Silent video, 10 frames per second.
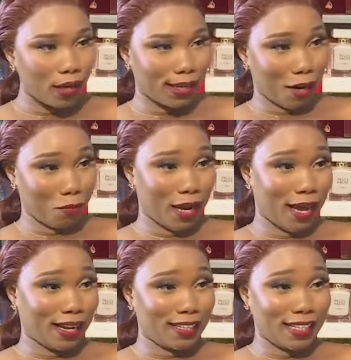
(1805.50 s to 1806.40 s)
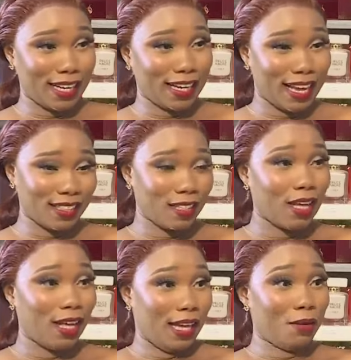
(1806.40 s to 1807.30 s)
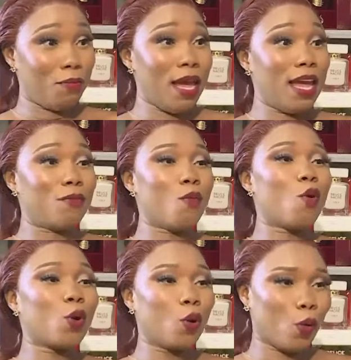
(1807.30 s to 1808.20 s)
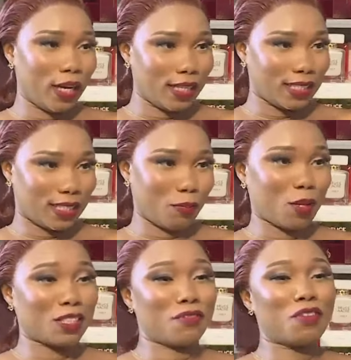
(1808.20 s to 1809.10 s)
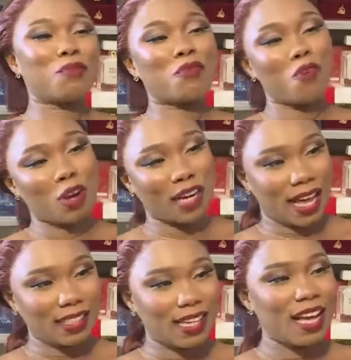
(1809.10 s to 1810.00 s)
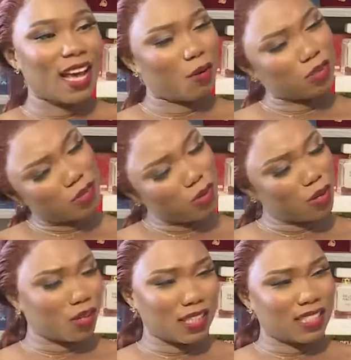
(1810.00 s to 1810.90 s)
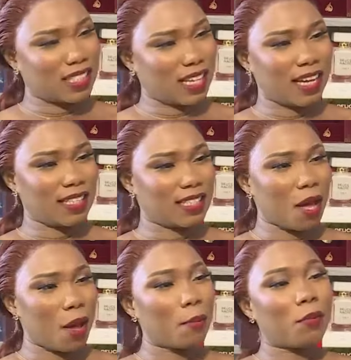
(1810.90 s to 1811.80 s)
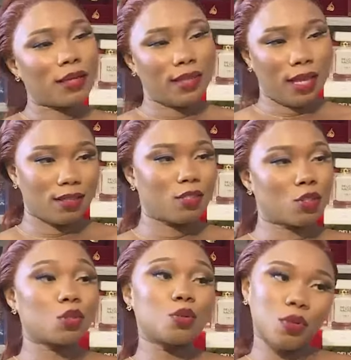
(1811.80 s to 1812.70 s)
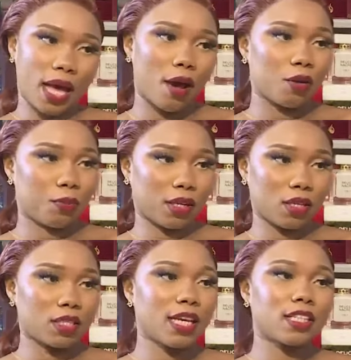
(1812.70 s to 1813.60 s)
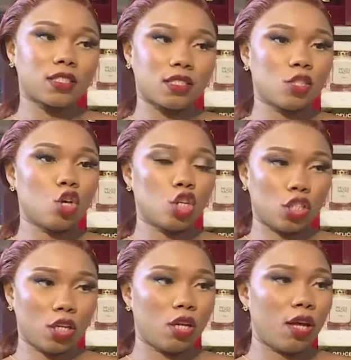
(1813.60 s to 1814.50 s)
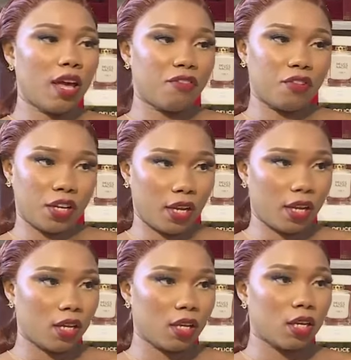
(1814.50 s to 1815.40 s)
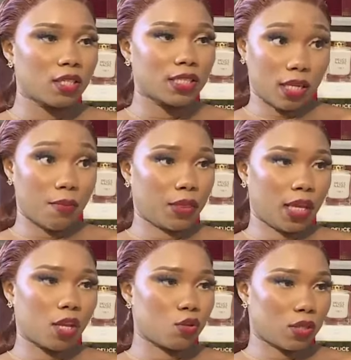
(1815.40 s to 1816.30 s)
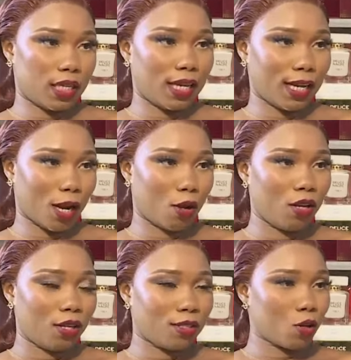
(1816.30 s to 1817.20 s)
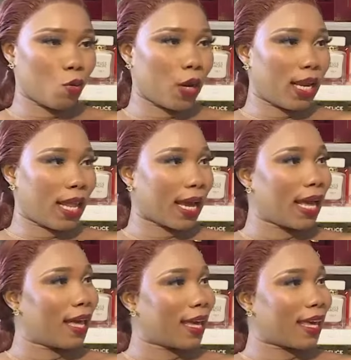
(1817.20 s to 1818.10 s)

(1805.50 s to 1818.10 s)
only that, but I can realize it made more noise yeah, because even before noise. that, yeah. I was doing all the designs, but that stood out because it's not every day something you see around. So we're like,